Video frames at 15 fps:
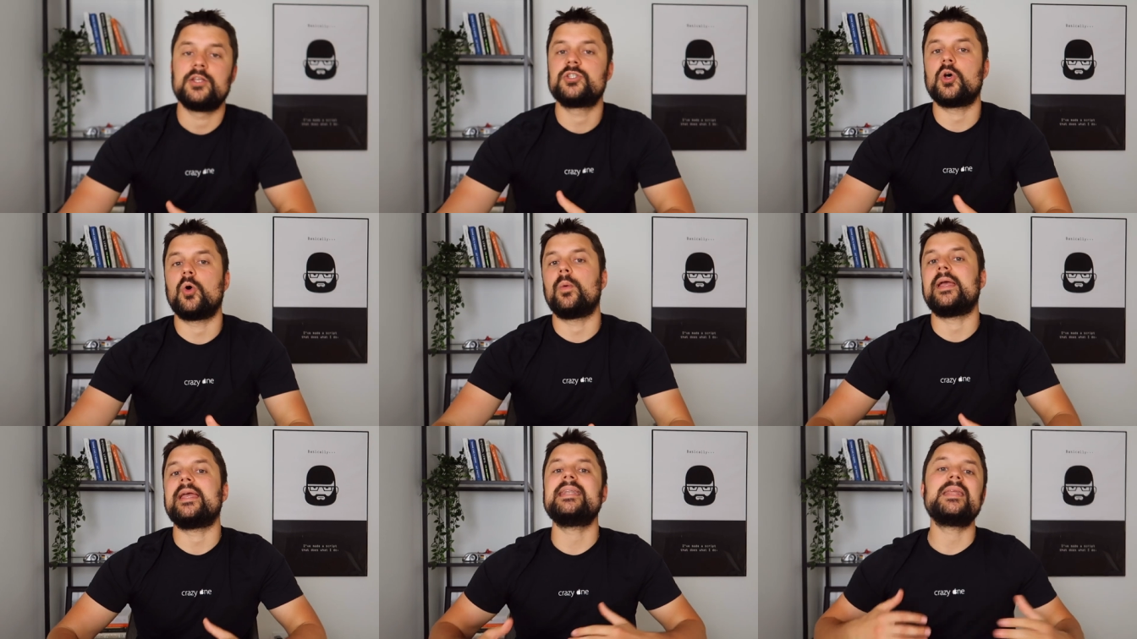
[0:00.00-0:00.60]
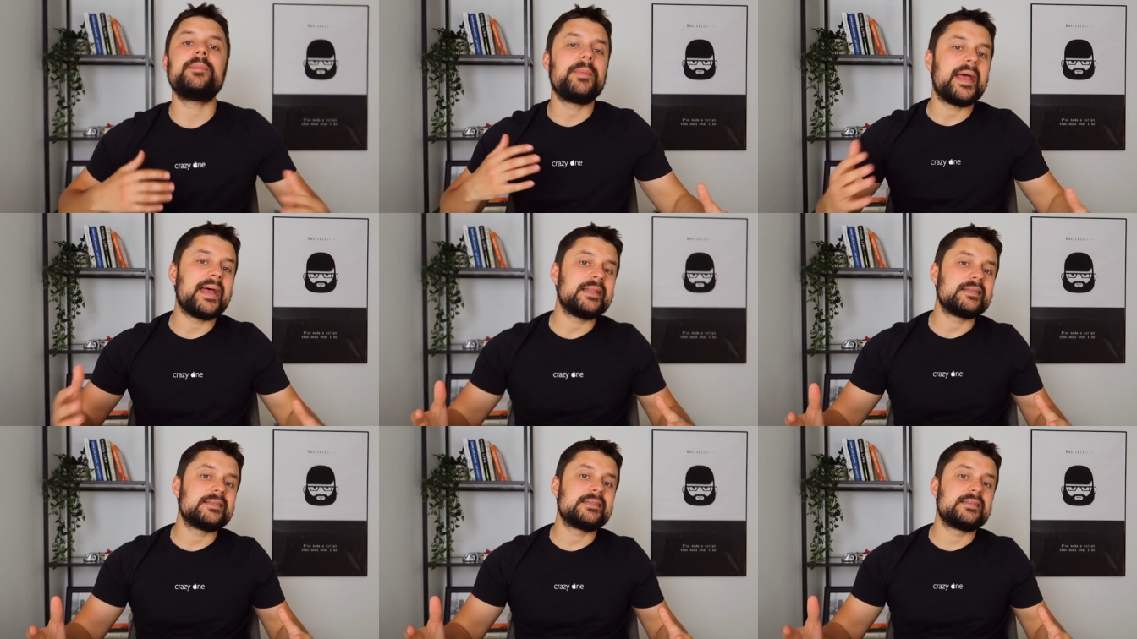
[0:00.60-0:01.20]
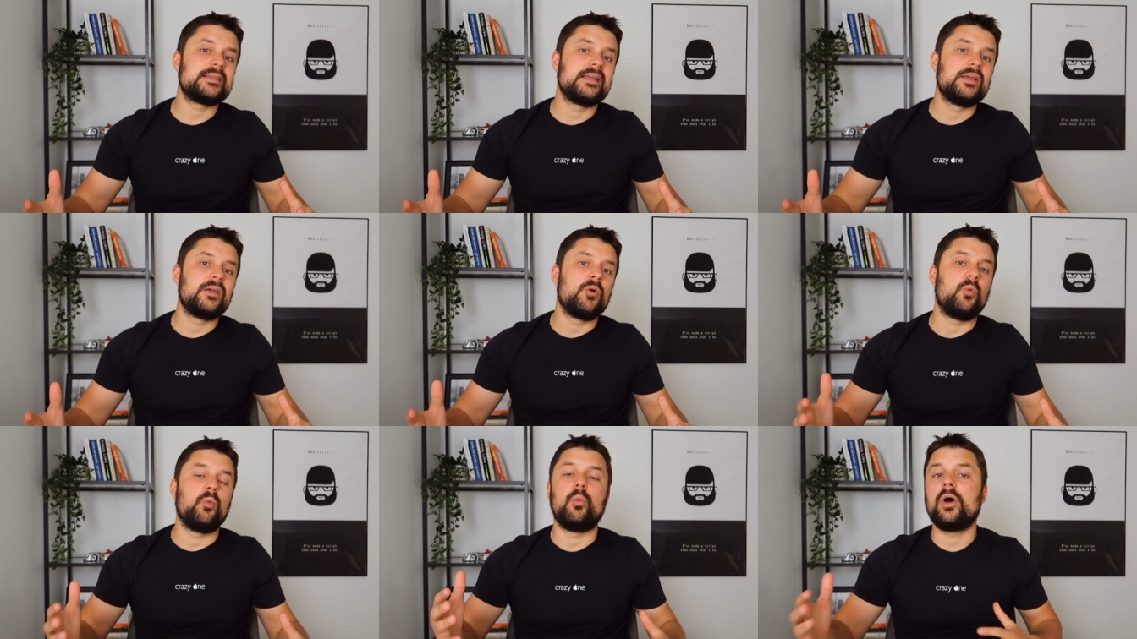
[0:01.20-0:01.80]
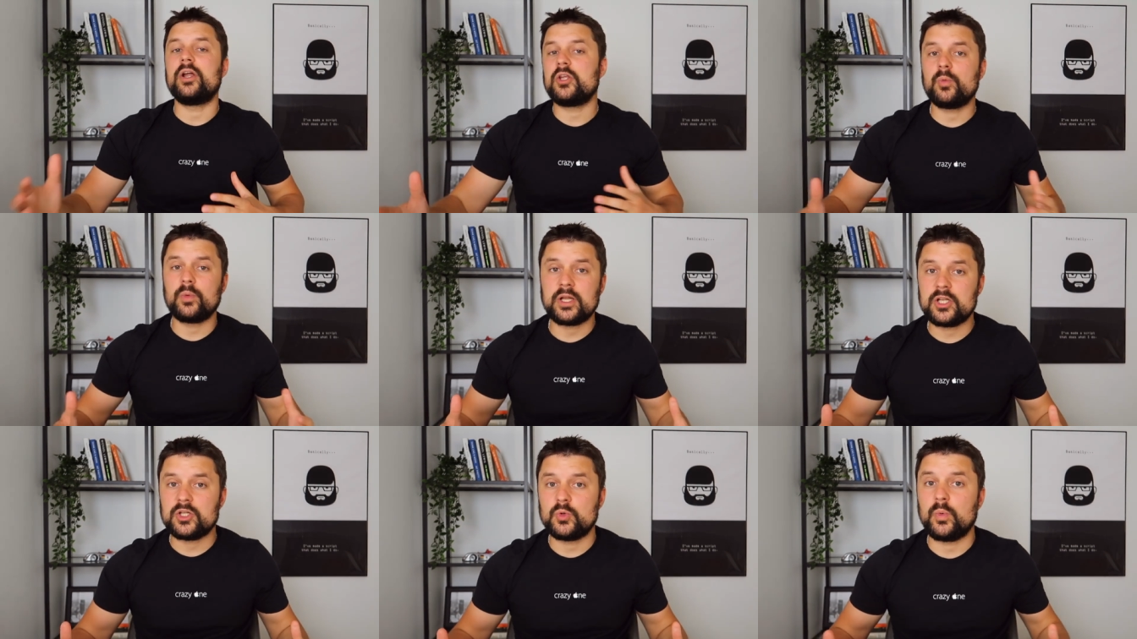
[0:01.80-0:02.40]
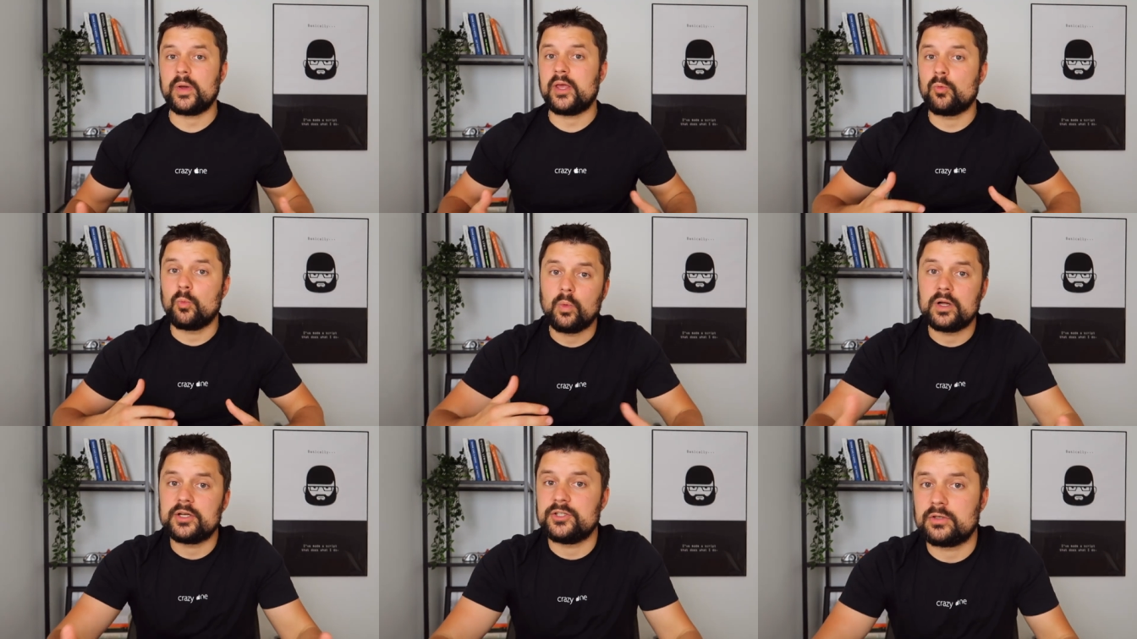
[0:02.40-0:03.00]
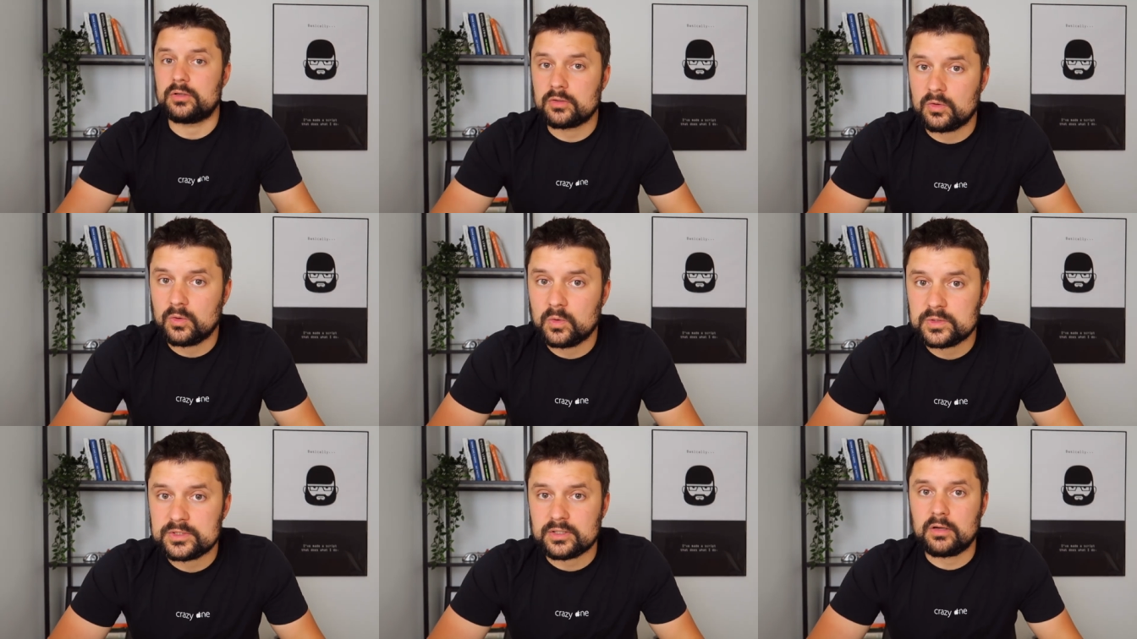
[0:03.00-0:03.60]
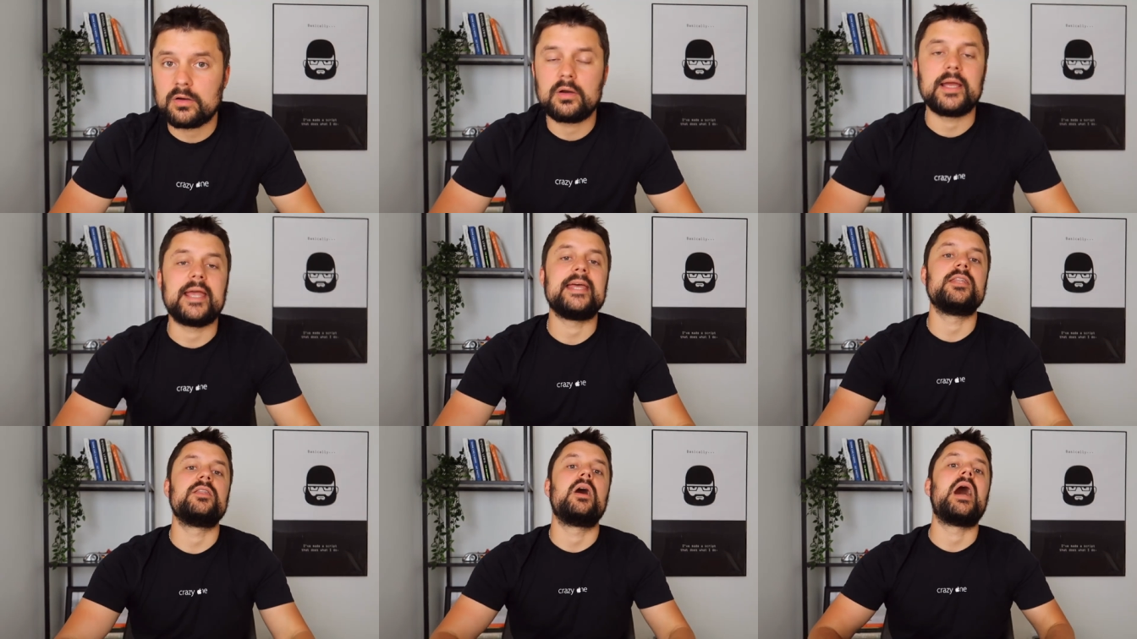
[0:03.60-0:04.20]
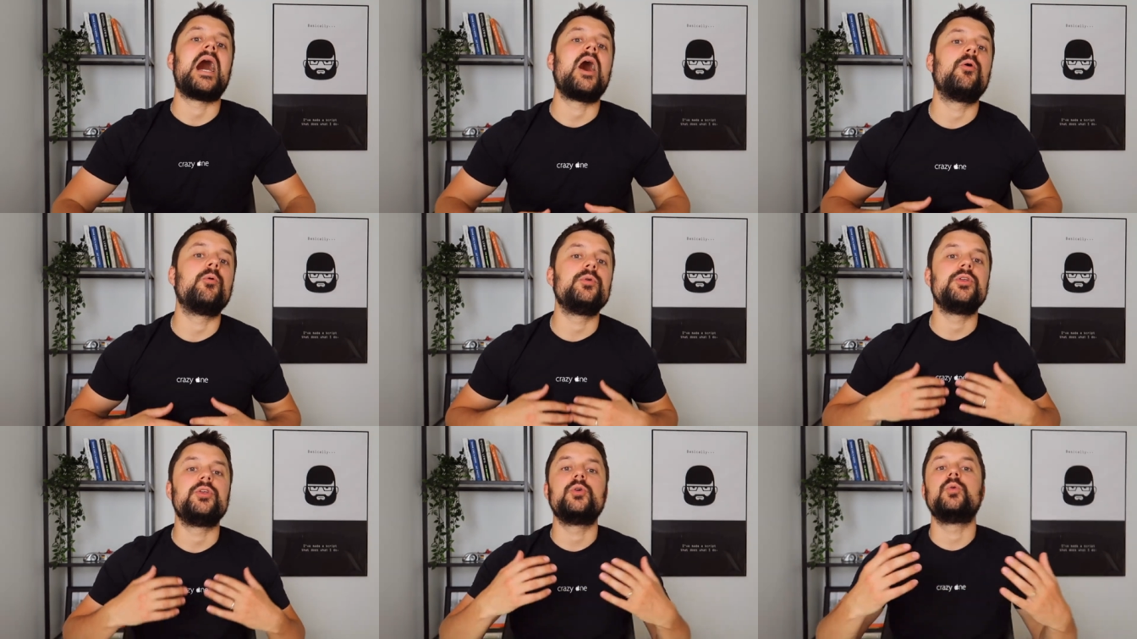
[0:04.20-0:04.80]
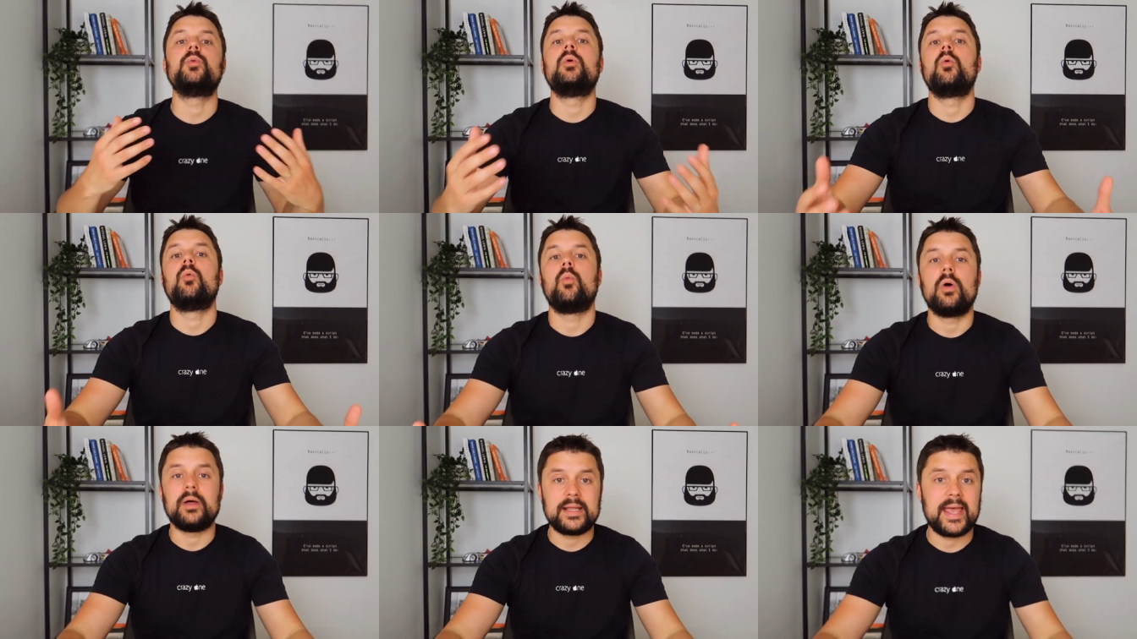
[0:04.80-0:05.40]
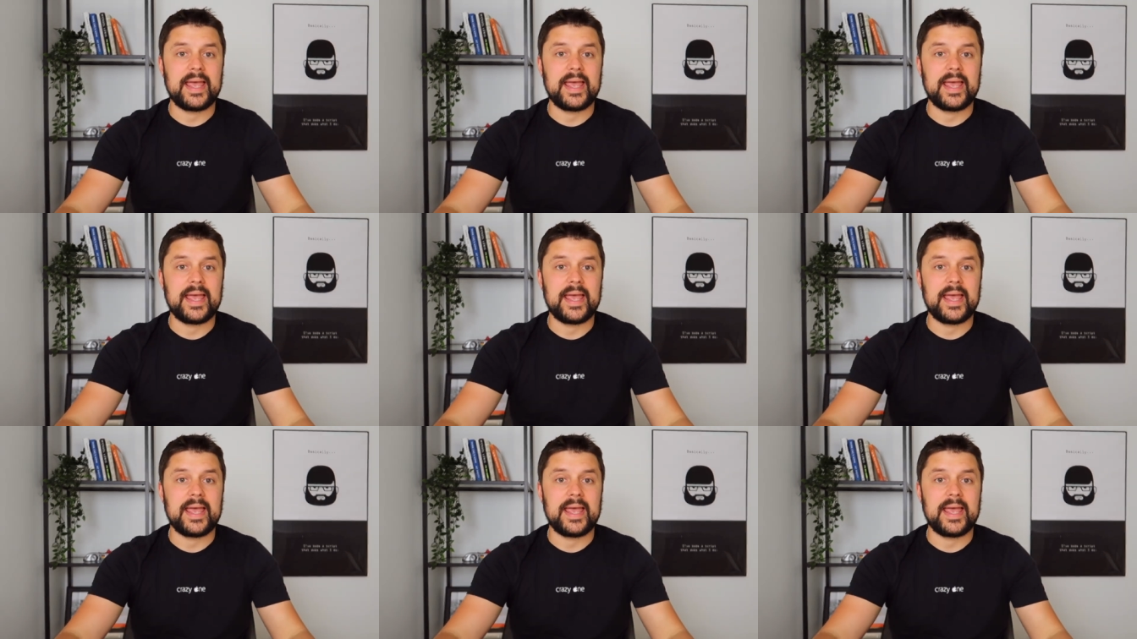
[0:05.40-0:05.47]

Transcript: So it depends what you want to do and what your goals are and how you want